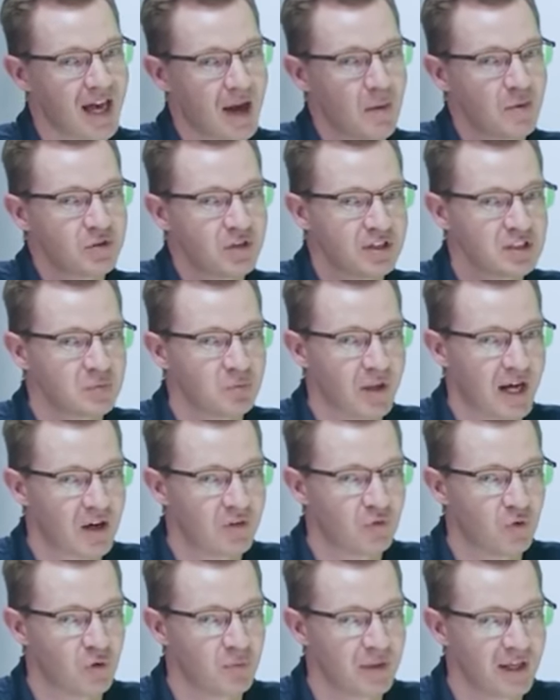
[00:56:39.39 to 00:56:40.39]
Amazon is a
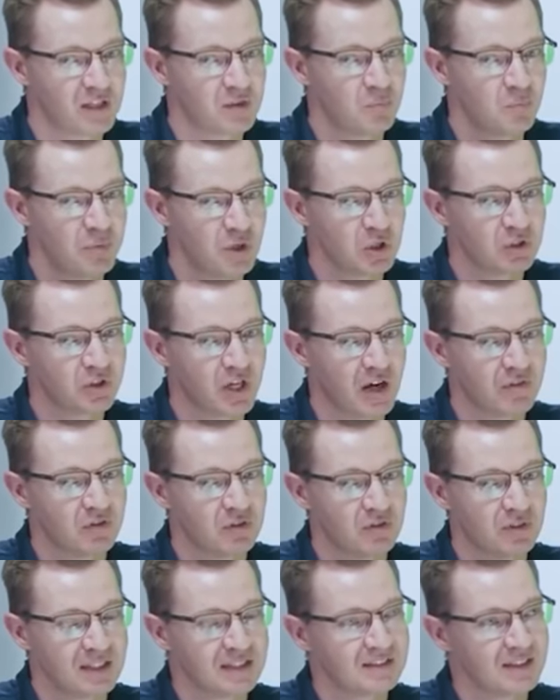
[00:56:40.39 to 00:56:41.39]
platform that is built
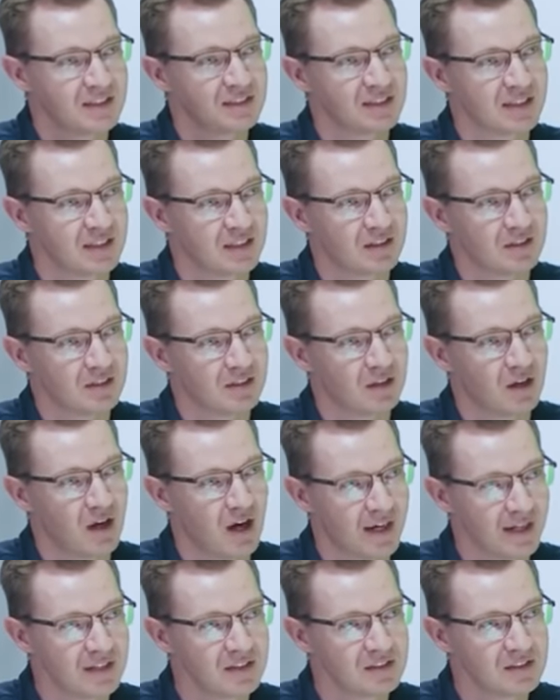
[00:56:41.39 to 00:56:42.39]
off of existing
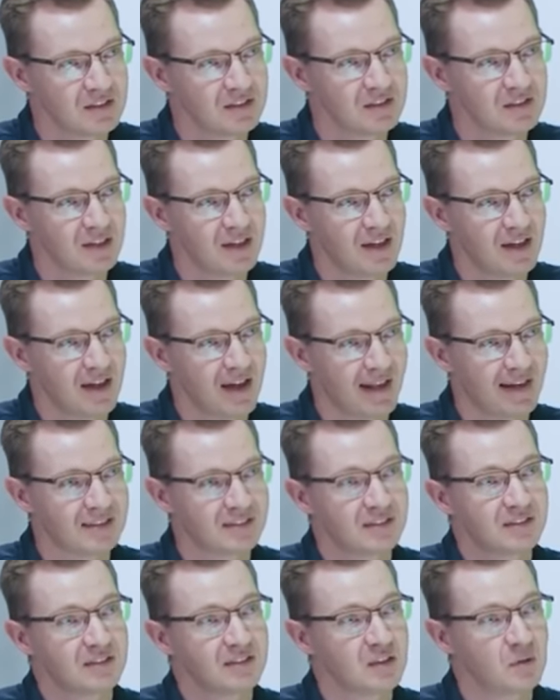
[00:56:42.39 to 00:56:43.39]
audiences
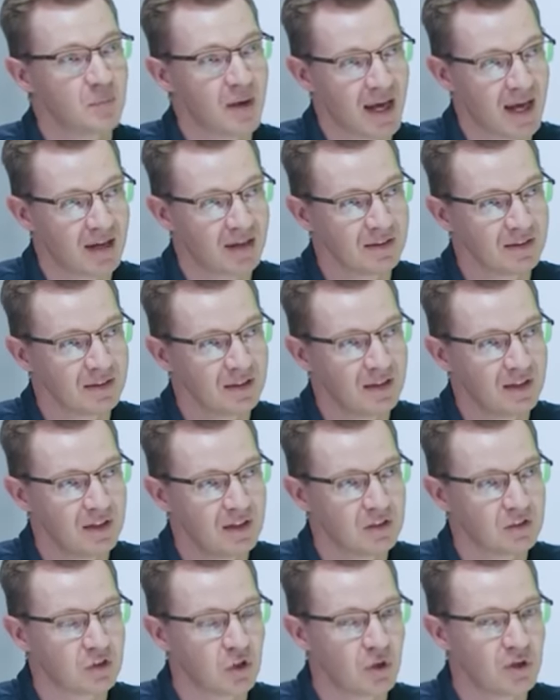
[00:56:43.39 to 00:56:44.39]
and existing demand.
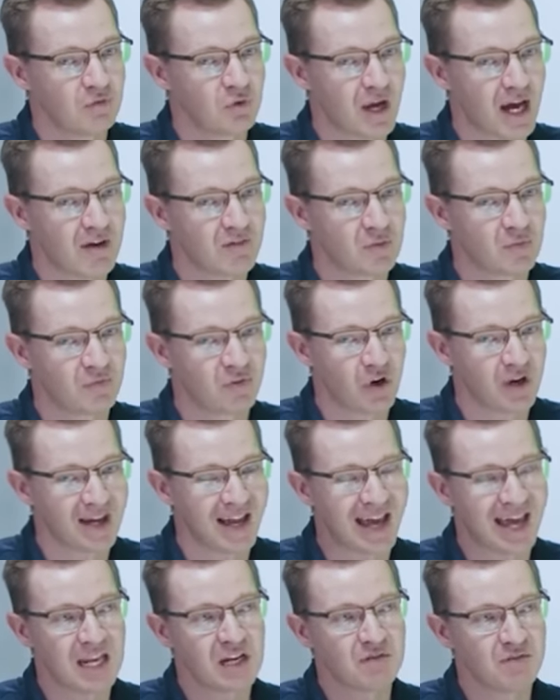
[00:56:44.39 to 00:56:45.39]
So if you have a
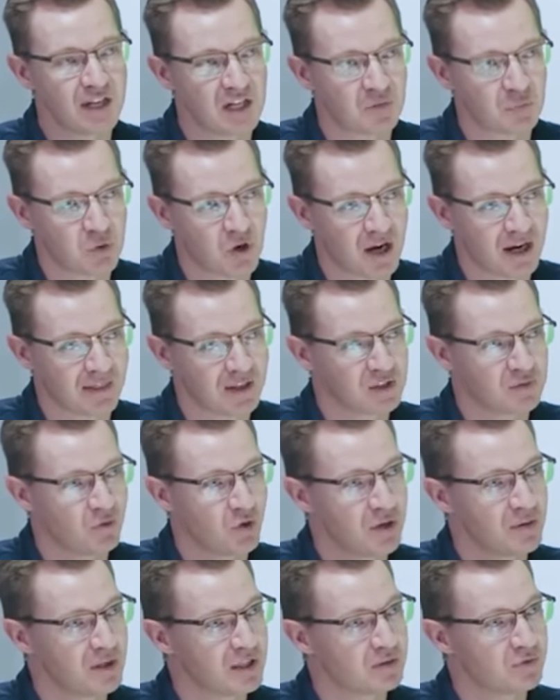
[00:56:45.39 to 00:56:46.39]
very innovative
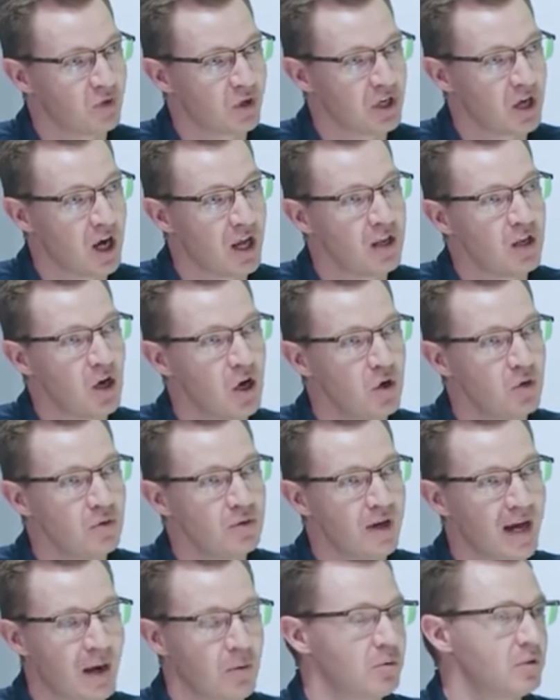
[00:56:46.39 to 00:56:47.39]
product that's very
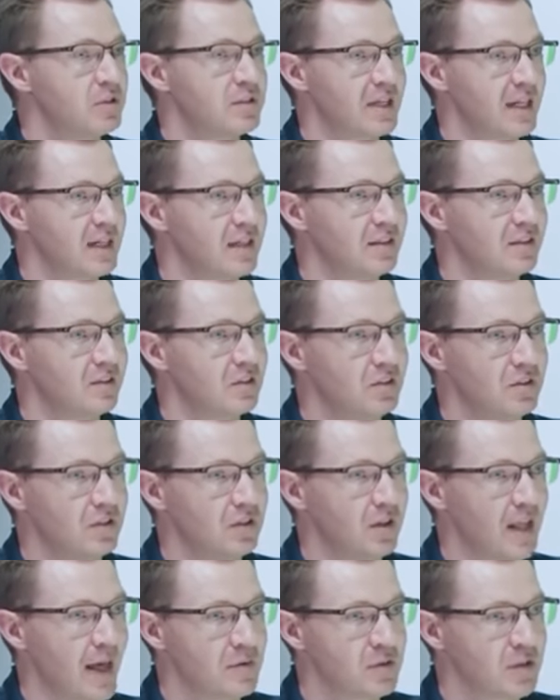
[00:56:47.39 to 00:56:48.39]
unknown, I would say
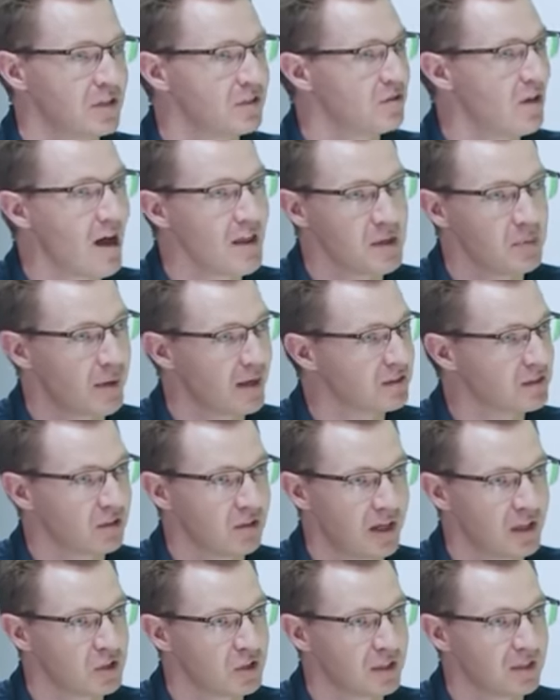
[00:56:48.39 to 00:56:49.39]
Amazon is not the place
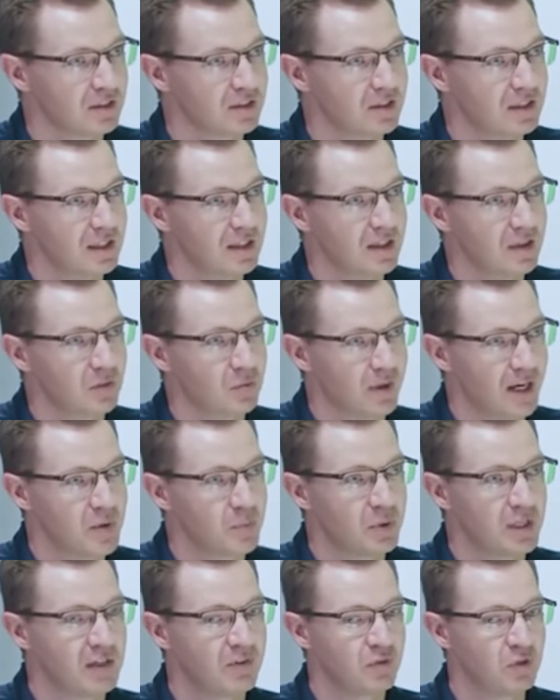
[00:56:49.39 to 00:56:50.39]
to launch it,
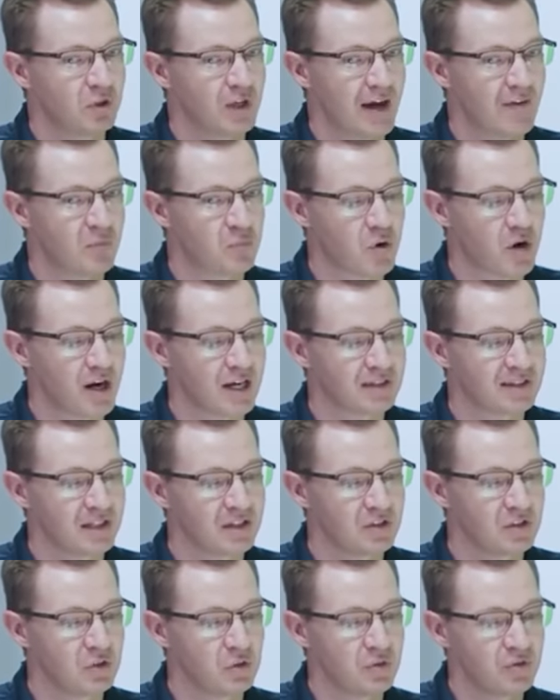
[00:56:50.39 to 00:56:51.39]
right? But if you have a product
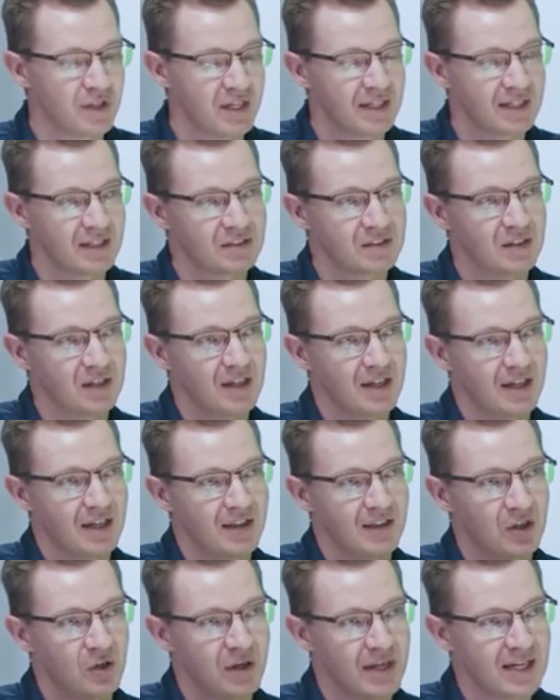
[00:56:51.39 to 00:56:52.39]
that you think
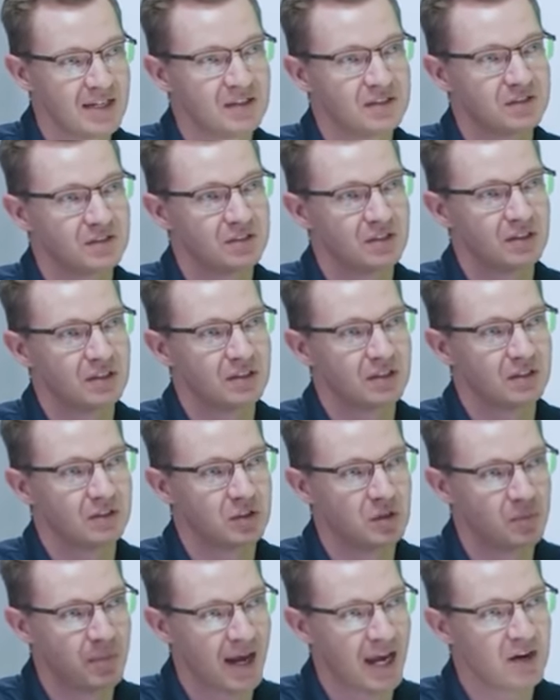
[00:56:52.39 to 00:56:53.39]
there is
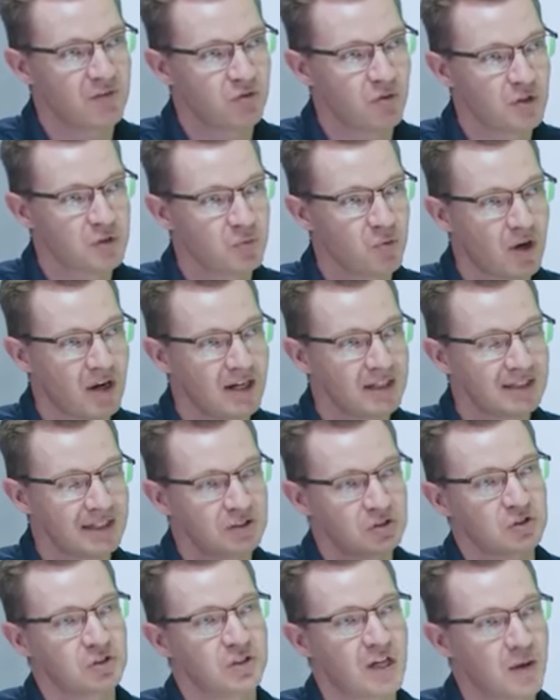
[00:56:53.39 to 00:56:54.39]
demand for this product,
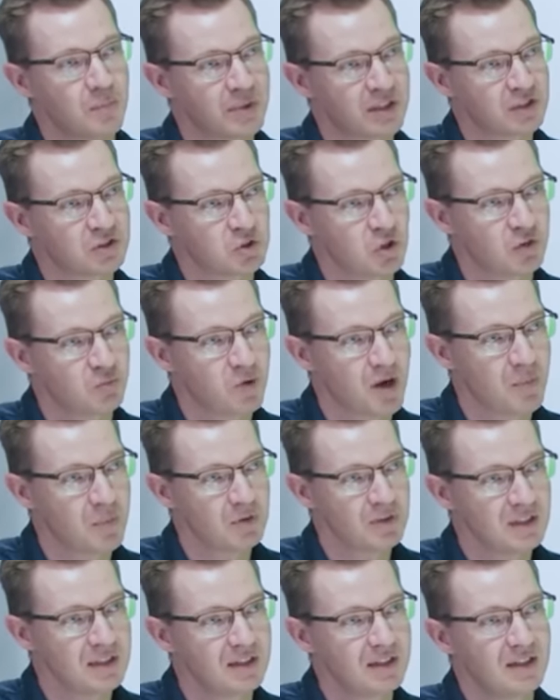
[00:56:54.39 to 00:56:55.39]
and it's just not being served
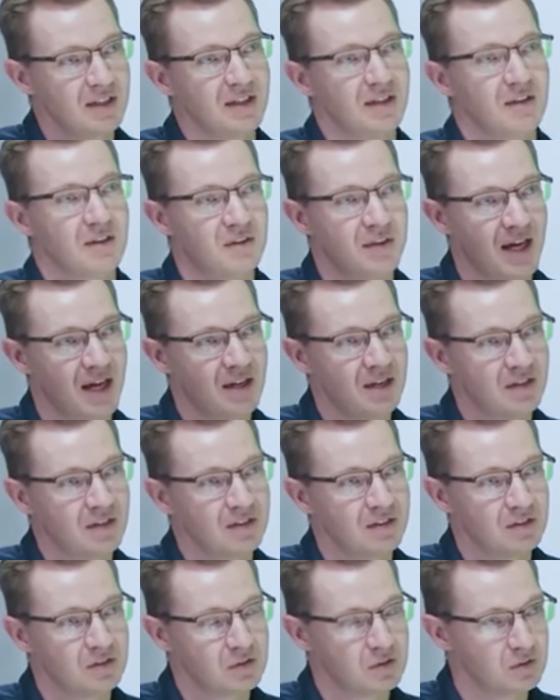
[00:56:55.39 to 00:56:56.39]
properly,
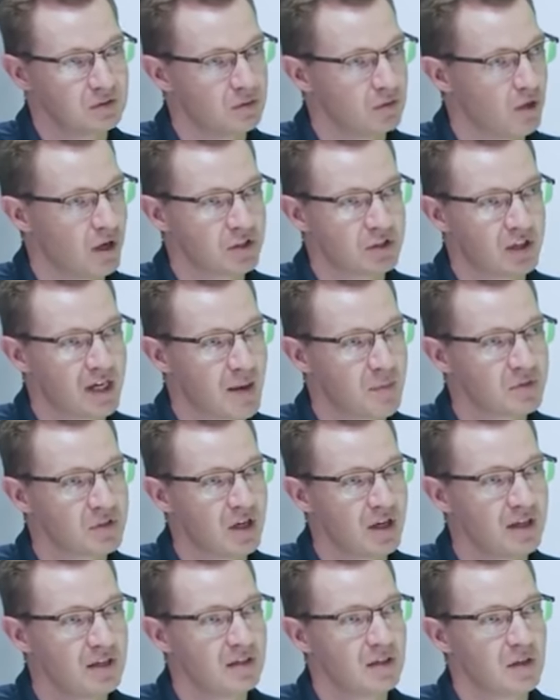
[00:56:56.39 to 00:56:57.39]
then launch on
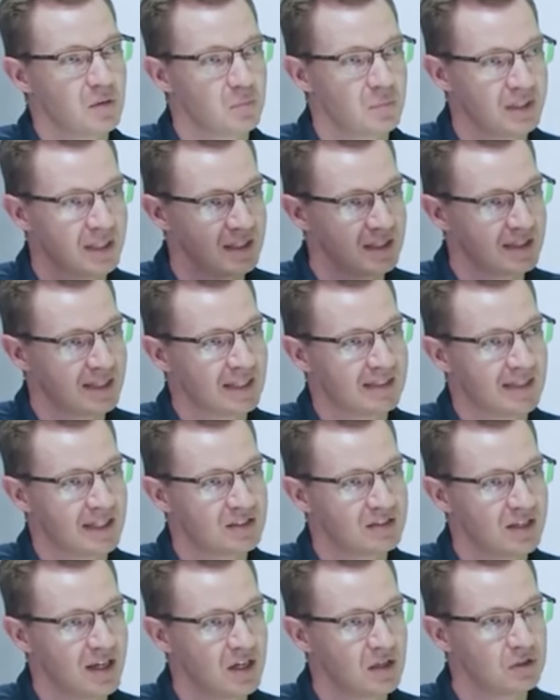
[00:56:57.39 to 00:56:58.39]
Amazon, begin to get
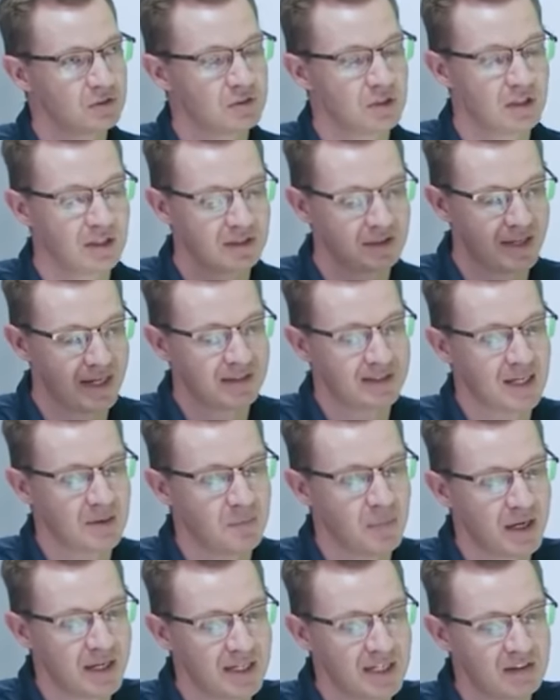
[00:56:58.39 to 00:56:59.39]
that sales, take
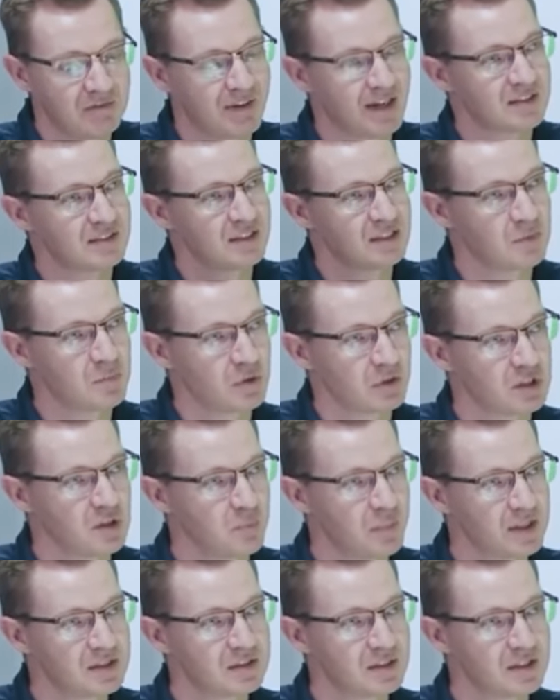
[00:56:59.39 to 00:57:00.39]
that money, invest into building the